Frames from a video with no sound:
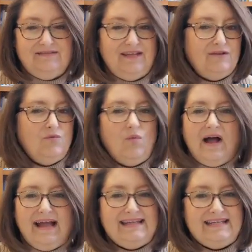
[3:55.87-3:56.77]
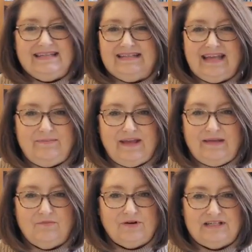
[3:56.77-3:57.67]
then why didn't they
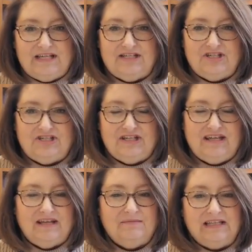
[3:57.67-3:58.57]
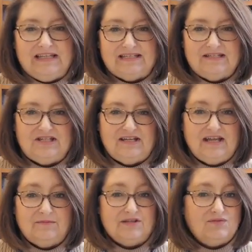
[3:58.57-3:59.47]
pay more attention to him, listen to
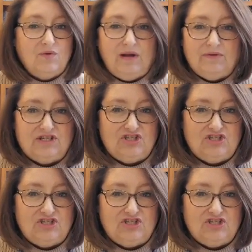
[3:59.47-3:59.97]
him? Because what was